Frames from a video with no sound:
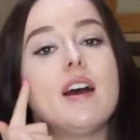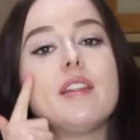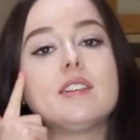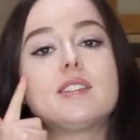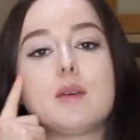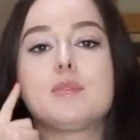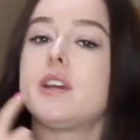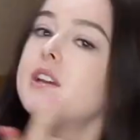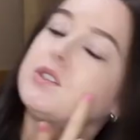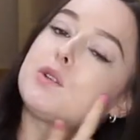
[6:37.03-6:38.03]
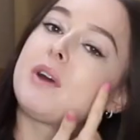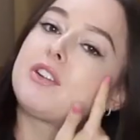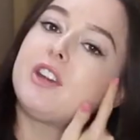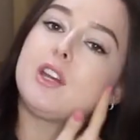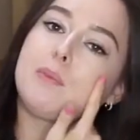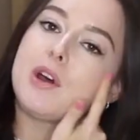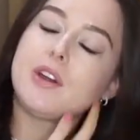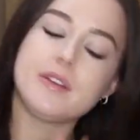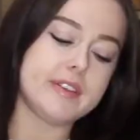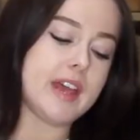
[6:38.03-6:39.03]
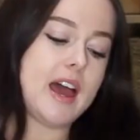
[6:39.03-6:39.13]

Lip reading: and then dabbed it into my cheekbones,